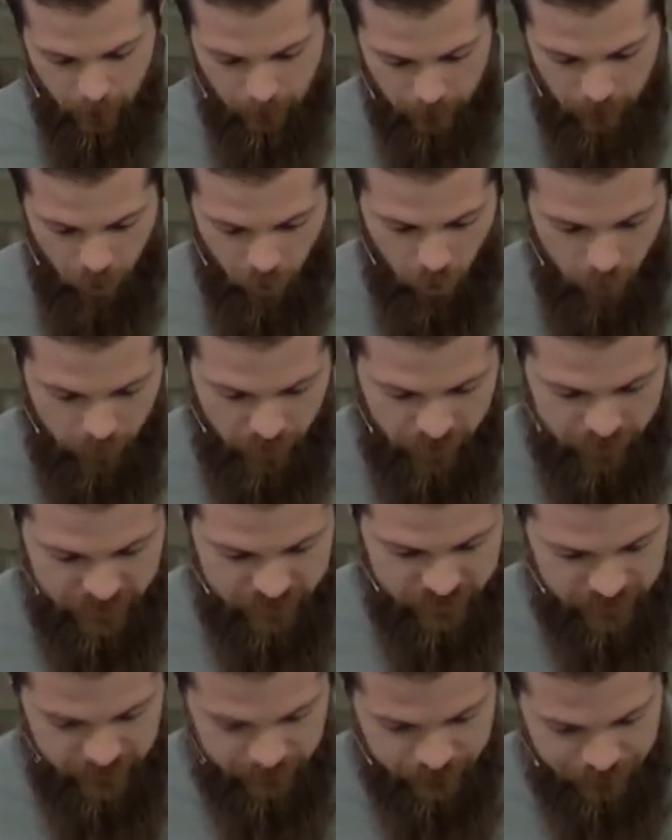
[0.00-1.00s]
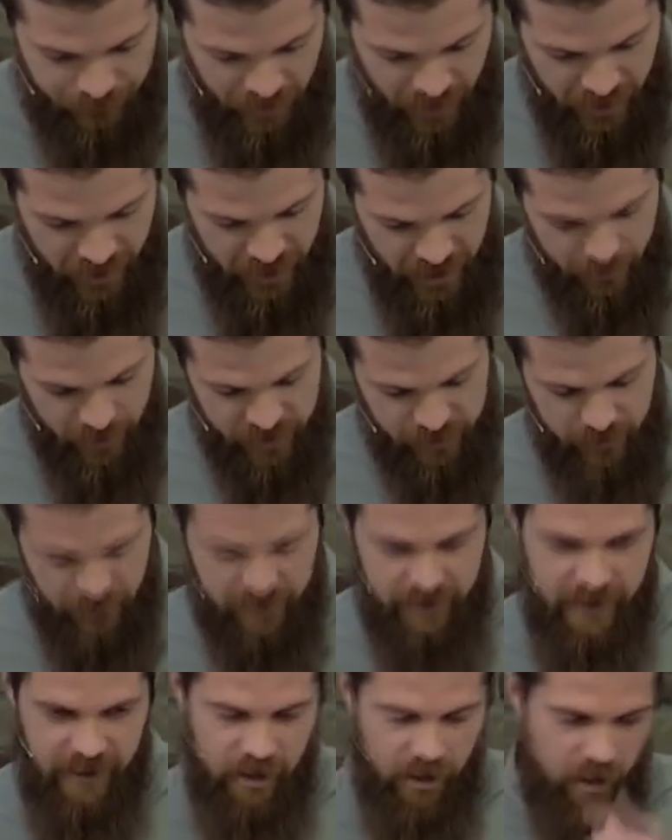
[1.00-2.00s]
moment. It makes me
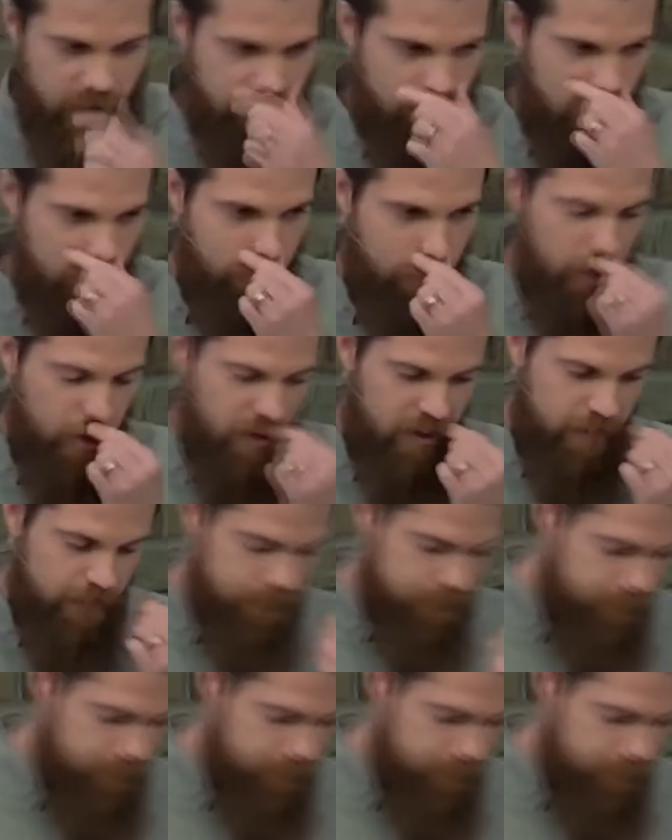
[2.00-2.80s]
think of a book